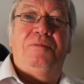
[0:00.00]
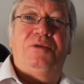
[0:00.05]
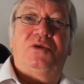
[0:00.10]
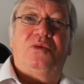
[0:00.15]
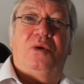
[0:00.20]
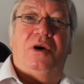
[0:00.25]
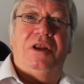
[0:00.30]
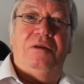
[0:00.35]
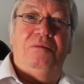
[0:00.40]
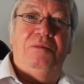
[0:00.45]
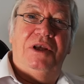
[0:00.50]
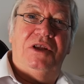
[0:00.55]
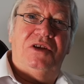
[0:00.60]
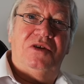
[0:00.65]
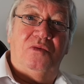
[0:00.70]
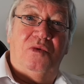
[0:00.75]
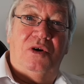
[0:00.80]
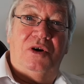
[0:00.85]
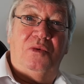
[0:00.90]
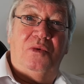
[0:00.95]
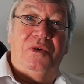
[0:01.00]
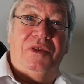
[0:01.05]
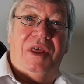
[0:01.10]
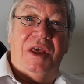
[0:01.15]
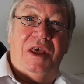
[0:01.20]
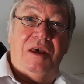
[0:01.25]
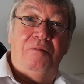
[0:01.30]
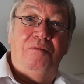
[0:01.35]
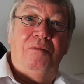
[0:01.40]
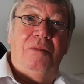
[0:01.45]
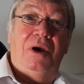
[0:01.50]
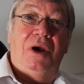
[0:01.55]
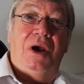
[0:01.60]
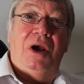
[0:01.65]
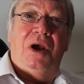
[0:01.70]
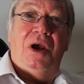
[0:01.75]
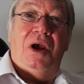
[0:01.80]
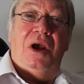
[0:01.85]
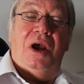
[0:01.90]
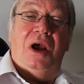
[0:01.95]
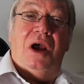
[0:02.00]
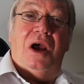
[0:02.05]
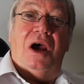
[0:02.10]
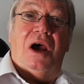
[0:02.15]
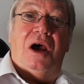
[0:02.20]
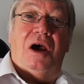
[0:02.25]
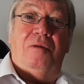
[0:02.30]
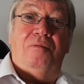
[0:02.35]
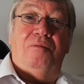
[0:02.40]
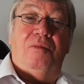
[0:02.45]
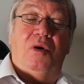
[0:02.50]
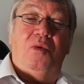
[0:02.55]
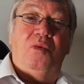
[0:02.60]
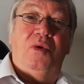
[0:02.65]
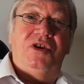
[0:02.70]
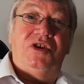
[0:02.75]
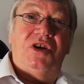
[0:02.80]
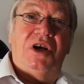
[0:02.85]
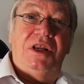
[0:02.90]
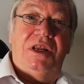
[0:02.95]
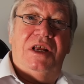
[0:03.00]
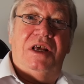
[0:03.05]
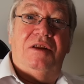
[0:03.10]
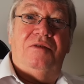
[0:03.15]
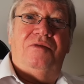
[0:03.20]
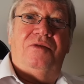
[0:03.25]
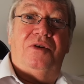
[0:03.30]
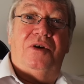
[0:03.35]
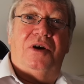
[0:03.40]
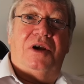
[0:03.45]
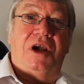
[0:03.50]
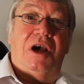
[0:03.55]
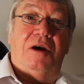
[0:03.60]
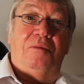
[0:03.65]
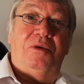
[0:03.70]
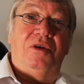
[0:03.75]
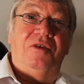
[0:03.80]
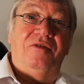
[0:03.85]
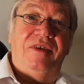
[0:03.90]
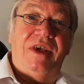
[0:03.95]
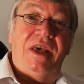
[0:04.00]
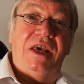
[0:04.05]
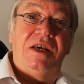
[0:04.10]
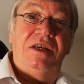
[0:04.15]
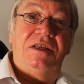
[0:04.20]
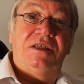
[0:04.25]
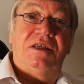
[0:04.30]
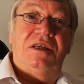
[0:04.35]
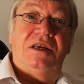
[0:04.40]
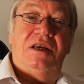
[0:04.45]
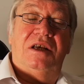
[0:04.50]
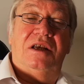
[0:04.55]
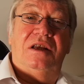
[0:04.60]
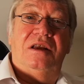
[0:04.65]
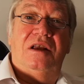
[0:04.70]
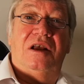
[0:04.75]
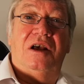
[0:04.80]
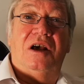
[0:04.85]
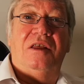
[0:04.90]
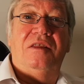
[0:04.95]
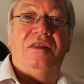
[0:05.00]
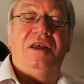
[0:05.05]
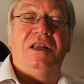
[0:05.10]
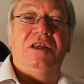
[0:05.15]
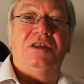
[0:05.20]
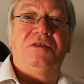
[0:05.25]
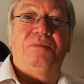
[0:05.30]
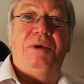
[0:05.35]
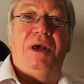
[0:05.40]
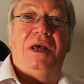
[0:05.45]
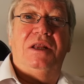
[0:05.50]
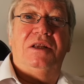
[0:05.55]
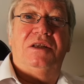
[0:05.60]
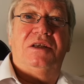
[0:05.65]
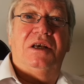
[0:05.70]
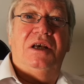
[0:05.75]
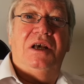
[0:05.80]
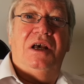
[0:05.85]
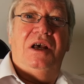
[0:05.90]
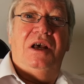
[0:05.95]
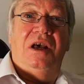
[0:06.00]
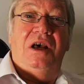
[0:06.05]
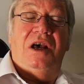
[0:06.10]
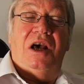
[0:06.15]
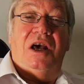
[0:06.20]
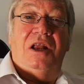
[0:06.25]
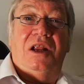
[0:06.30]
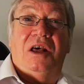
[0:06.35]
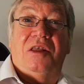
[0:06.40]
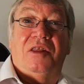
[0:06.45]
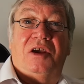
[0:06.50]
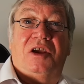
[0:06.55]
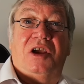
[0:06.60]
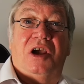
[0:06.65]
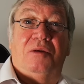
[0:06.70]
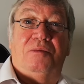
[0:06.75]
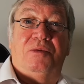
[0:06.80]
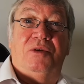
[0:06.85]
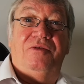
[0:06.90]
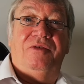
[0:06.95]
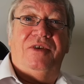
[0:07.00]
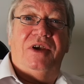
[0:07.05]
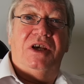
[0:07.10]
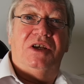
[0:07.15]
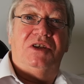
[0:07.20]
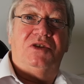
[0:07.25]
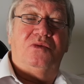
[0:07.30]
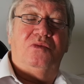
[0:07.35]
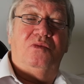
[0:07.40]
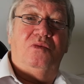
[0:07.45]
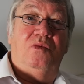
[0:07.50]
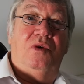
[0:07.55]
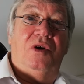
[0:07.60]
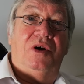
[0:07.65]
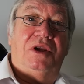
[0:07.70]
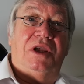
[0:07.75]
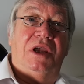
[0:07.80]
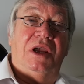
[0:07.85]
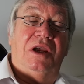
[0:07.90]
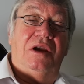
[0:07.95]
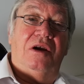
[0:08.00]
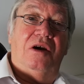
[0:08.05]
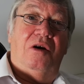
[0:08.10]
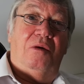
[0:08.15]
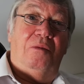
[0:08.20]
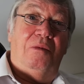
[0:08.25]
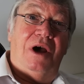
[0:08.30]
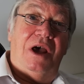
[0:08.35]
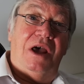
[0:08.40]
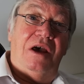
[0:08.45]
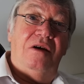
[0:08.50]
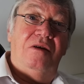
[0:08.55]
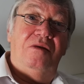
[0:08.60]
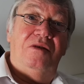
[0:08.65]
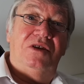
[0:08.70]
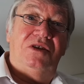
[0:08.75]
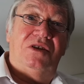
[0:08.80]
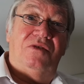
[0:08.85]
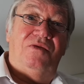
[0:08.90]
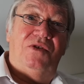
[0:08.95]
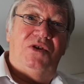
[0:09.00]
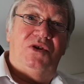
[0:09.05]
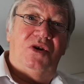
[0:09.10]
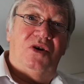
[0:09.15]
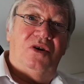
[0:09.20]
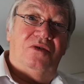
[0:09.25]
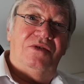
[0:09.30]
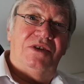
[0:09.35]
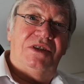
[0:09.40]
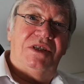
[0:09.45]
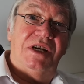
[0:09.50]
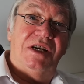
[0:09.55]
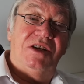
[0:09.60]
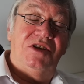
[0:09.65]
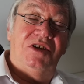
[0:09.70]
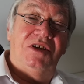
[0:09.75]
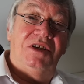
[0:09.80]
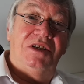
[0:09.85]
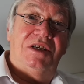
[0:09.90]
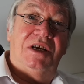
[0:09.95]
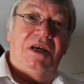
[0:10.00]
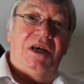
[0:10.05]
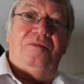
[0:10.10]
persuaded me to work with him, which I did for a couple of years. I then spent another couple of years working on my own as a photographer's agent.